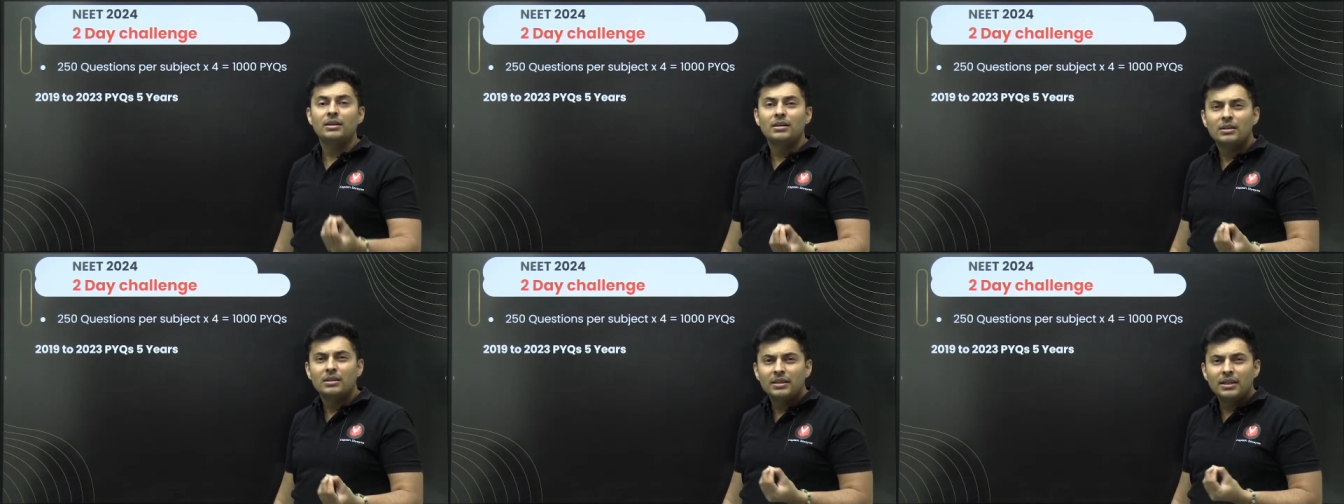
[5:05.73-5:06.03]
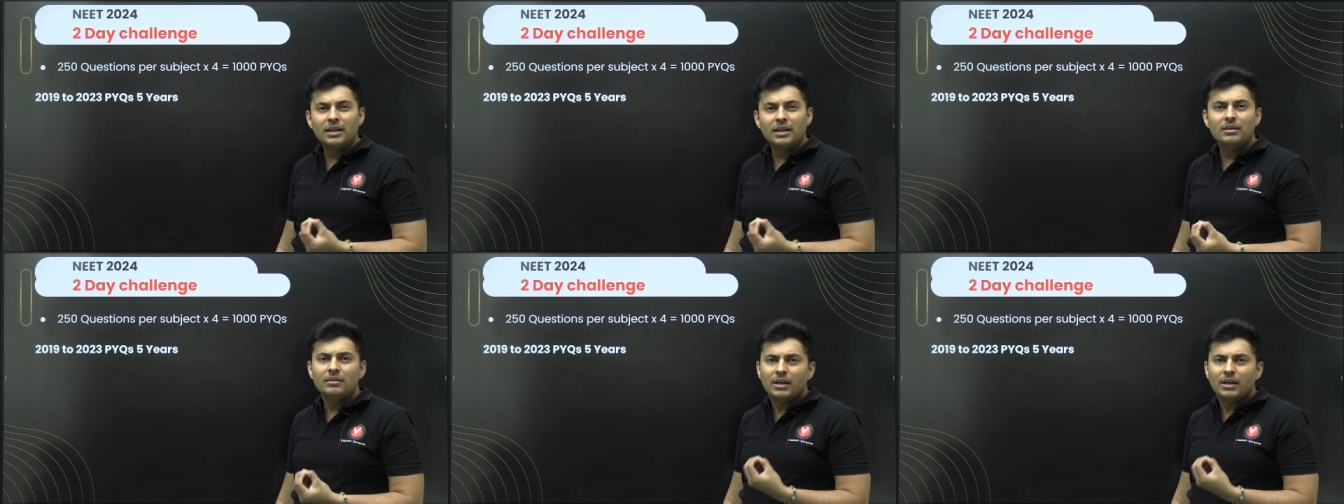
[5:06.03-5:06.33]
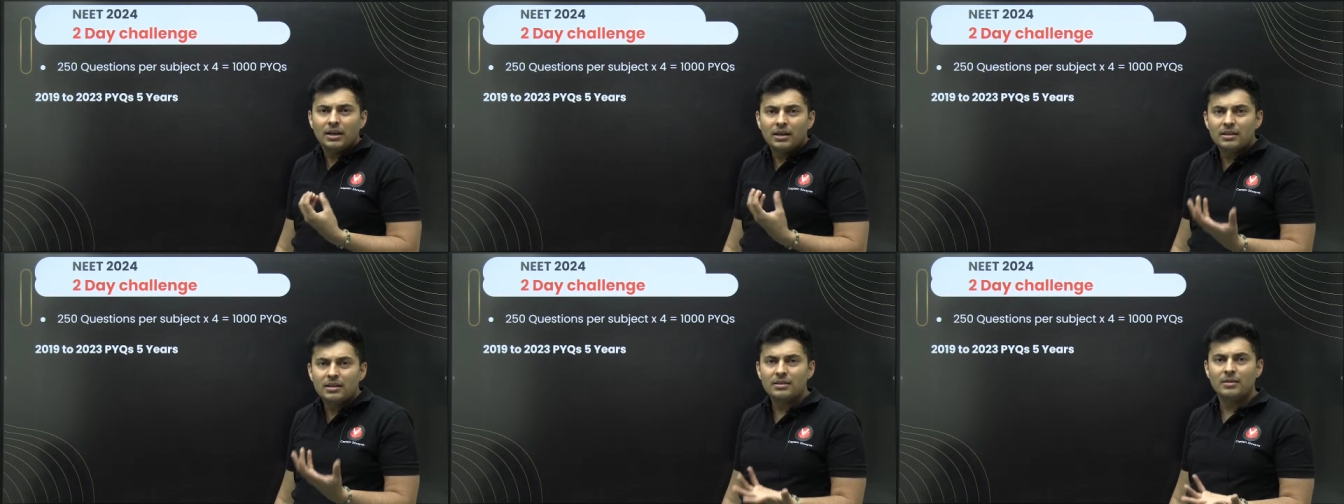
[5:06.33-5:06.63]
then
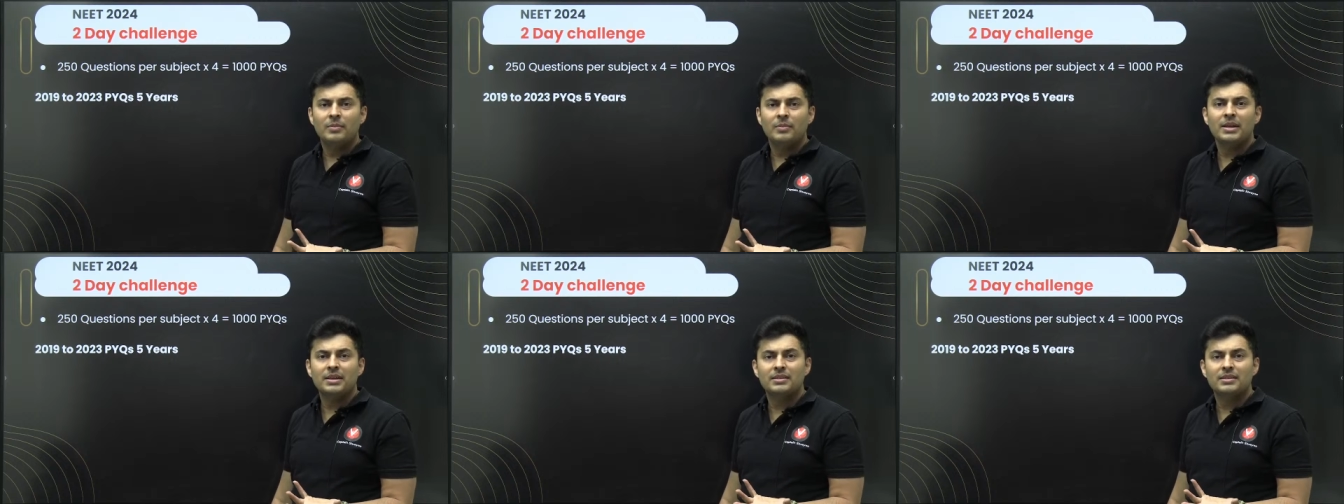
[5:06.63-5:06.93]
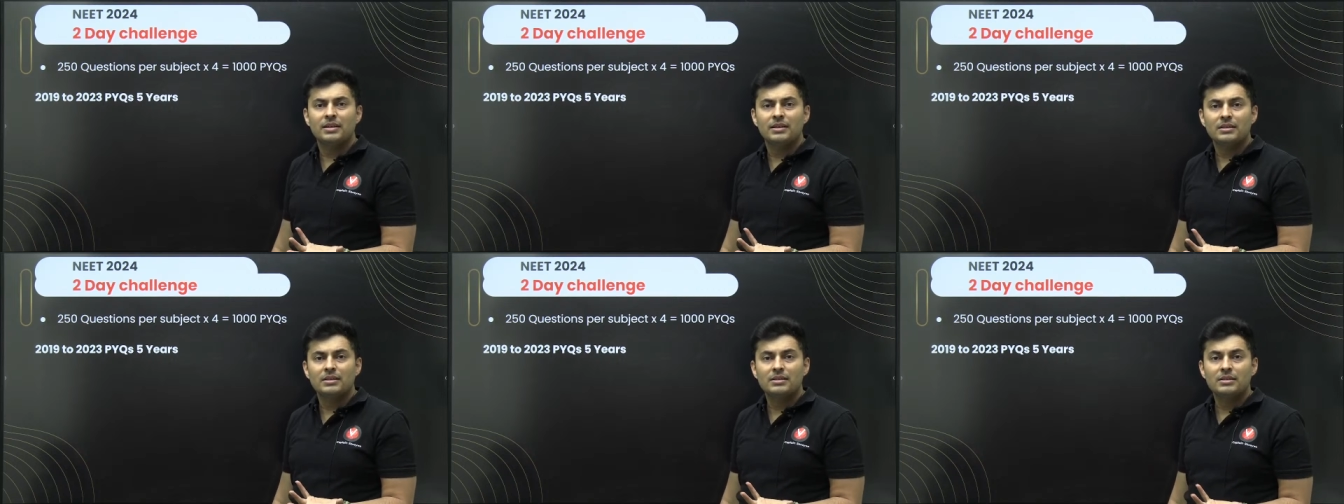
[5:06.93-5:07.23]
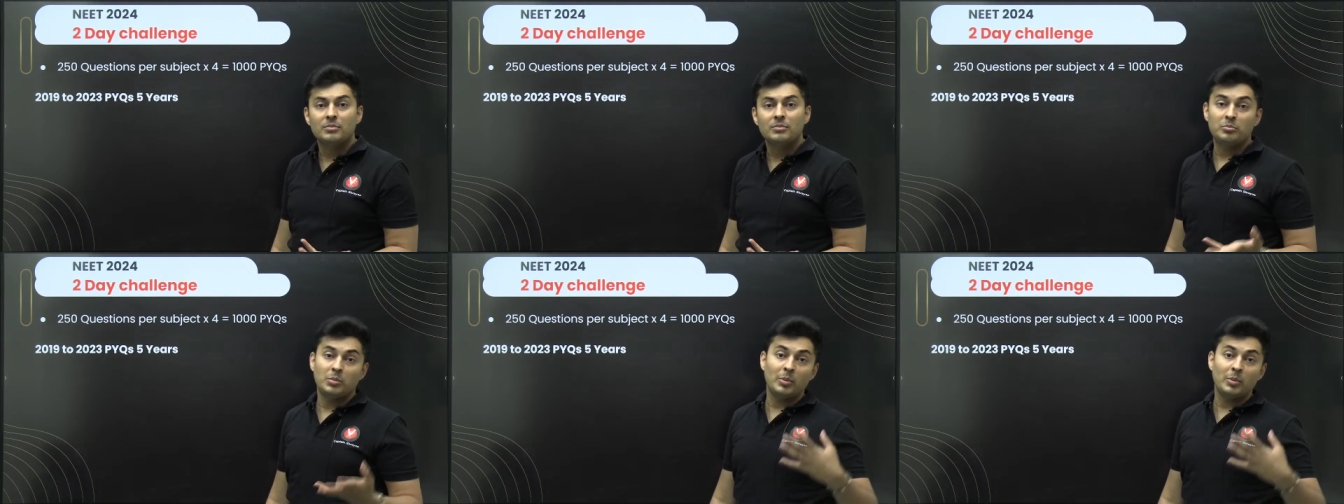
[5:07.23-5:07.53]
it doesn't make sense.
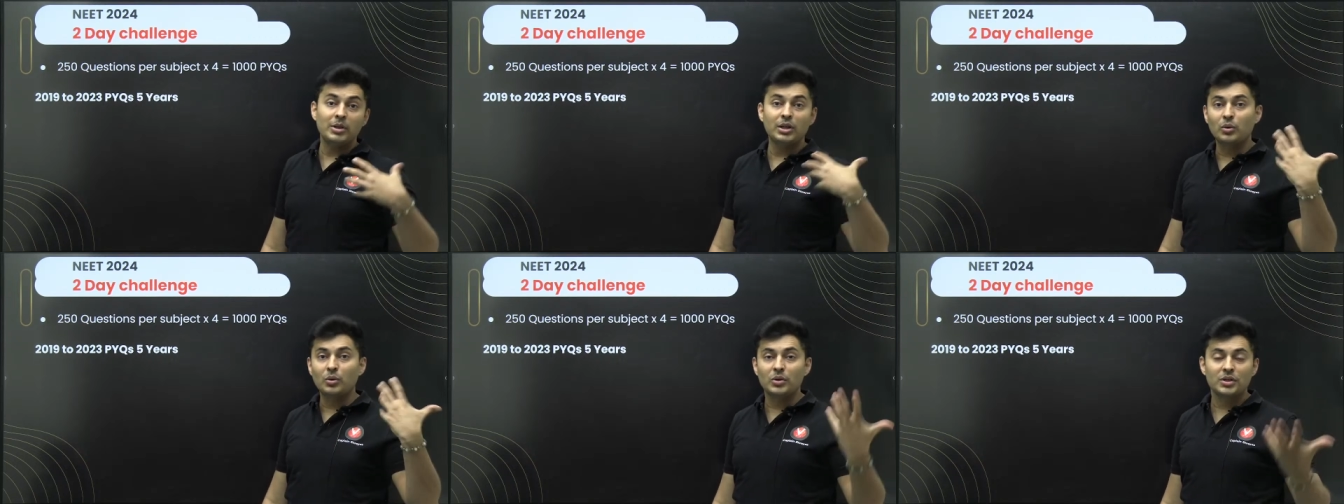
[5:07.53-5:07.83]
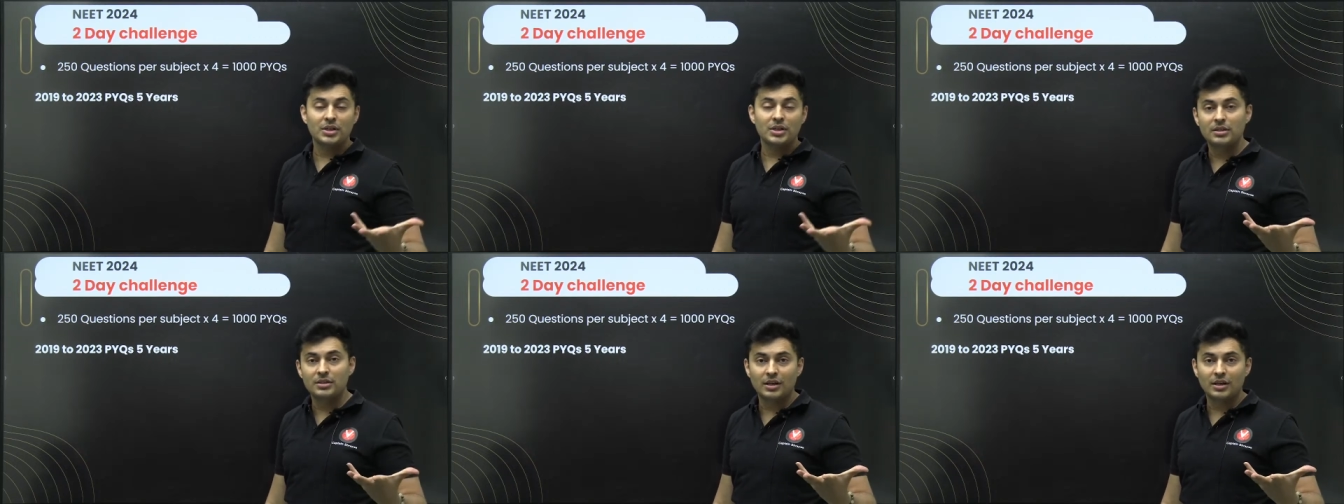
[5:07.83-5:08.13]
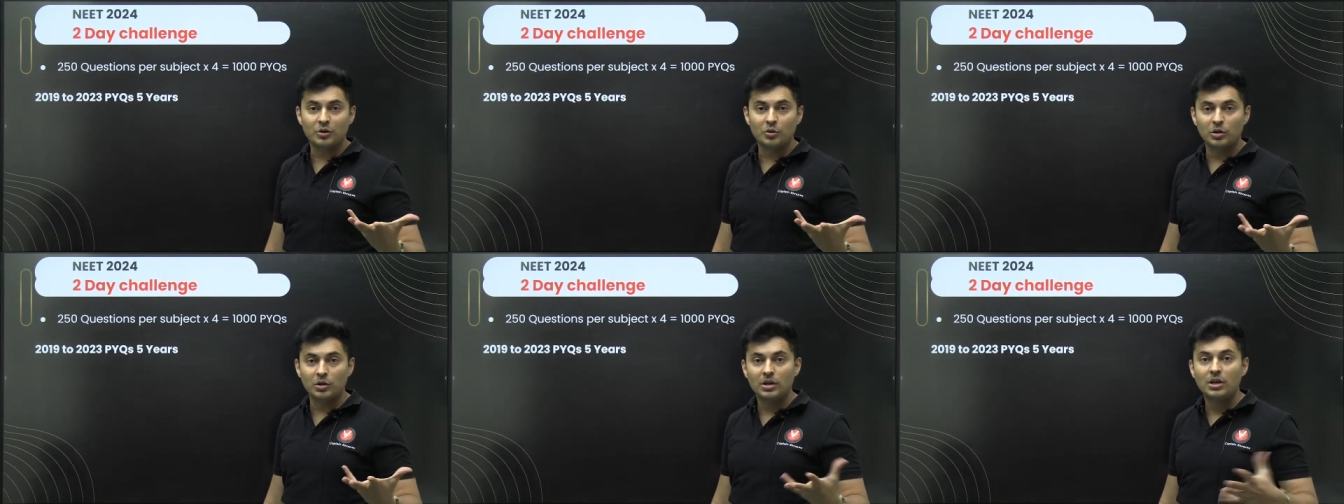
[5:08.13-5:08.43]
Maybe the questions are
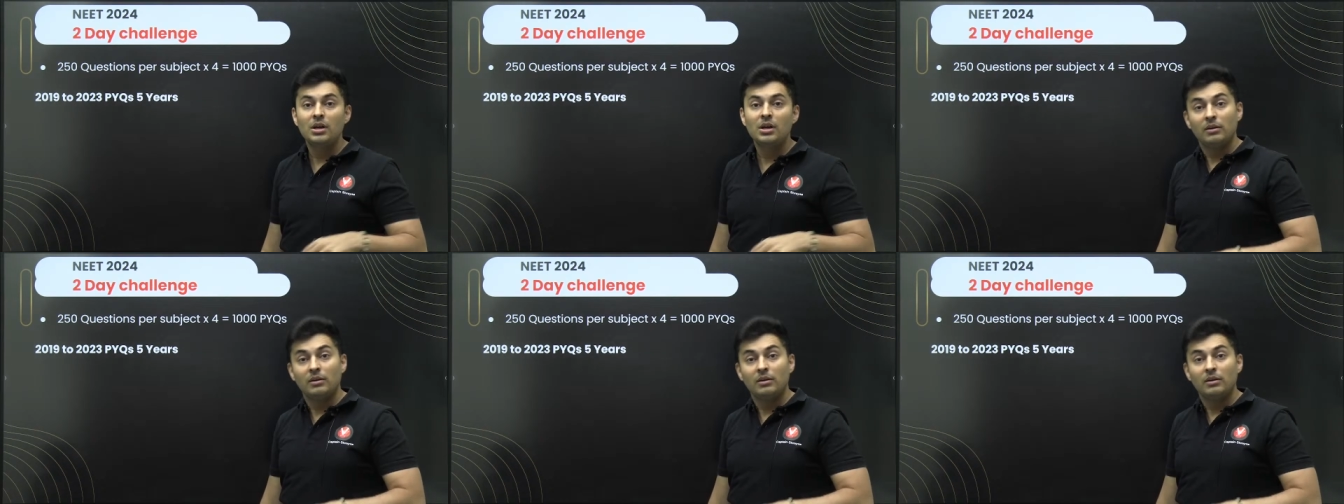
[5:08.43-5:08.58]
good.